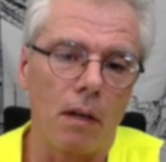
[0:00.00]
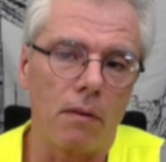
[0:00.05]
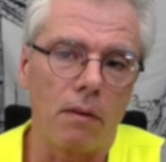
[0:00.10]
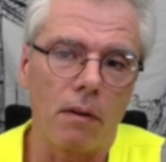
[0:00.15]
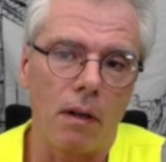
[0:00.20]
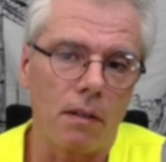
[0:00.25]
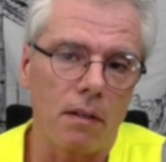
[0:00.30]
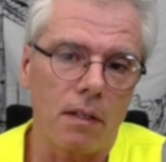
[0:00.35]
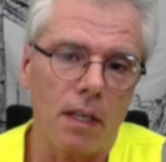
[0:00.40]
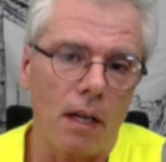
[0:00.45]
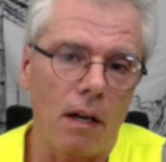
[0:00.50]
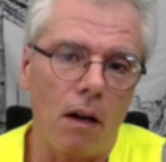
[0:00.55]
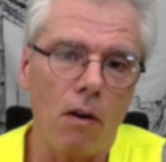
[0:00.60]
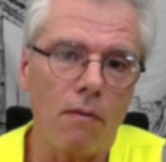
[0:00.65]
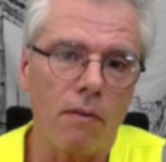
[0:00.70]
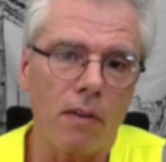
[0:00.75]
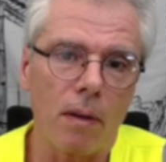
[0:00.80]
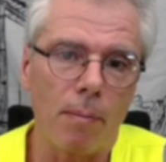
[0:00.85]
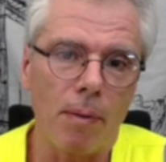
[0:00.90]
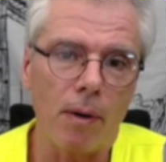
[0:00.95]
say
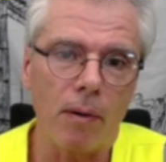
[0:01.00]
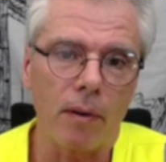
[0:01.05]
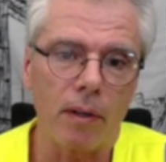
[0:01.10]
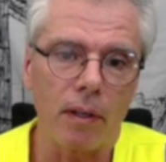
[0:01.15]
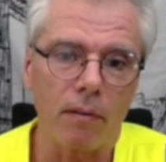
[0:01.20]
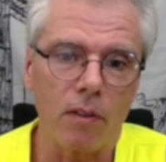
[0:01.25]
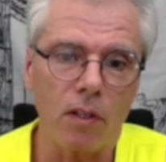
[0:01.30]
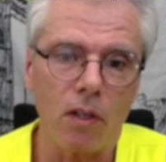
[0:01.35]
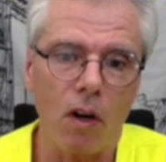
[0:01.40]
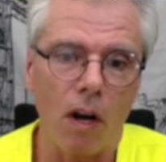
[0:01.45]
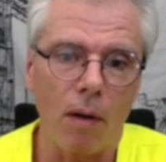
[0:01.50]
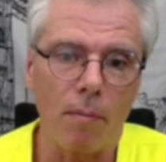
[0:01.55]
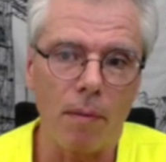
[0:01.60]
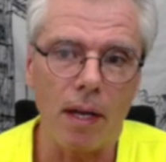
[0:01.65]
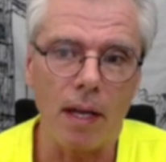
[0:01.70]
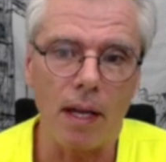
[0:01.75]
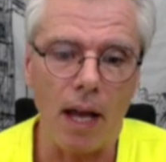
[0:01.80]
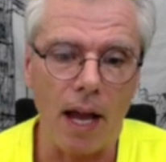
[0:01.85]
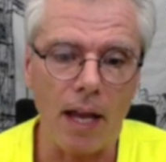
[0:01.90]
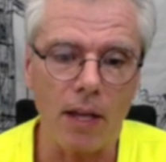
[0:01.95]
over the period of time,
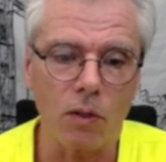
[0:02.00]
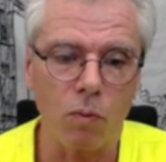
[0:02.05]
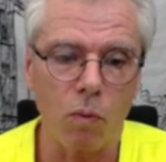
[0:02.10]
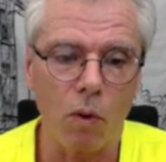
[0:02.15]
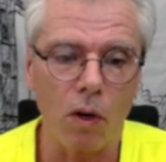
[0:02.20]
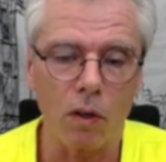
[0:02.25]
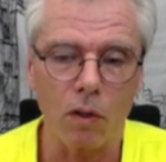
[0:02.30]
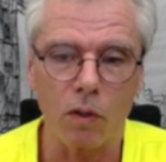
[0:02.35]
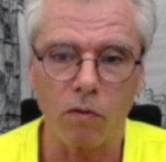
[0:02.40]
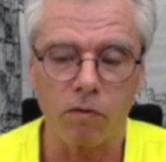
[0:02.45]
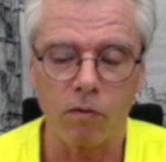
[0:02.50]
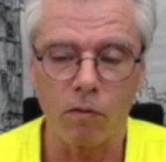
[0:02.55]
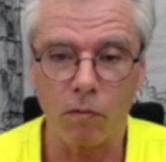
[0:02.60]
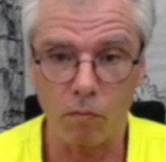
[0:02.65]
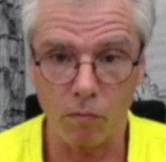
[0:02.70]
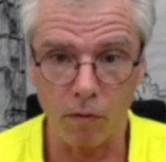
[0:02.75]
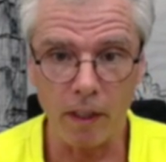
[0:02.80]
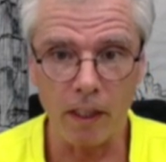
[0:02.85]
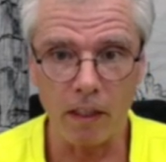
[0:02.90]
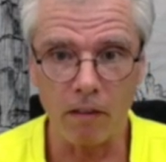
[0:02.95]
it has worked
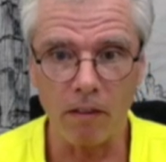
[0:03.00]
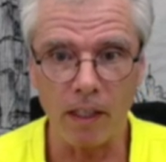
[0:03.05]
really,